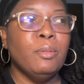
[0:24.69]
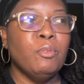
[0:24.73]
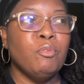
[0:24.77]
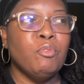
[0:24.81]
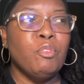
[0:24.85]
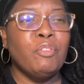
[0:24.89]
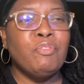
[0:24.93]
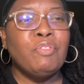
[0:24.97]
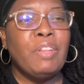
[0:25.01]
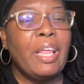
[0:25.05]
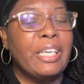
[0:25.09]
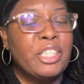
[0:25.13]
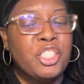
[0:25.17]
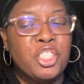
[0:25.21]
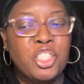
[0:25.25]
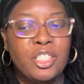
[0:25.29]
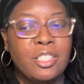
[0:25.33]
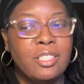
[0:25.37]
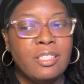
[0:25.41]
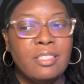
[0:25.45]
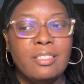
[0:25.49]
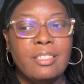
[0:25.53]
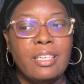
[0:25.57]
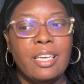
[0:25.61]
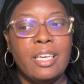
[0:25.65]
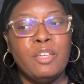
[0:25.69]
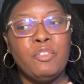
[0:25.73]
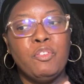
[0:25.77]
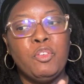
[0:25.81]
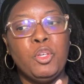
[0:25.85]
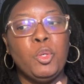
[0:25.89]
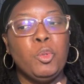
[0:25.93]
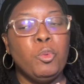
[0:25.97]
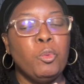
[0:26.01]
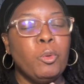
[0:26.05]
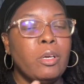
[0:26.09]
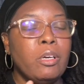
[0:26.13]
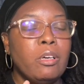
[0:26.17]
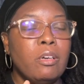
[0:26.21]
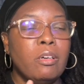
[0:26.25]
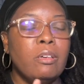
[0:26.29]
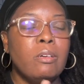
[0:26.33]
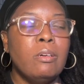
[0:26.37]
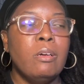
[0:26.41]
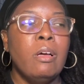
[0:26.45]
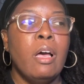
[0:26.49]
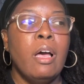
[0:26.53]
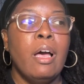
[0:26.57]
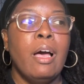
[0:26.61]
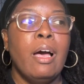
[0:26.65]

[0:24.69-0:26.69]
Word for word: reflection, if you will.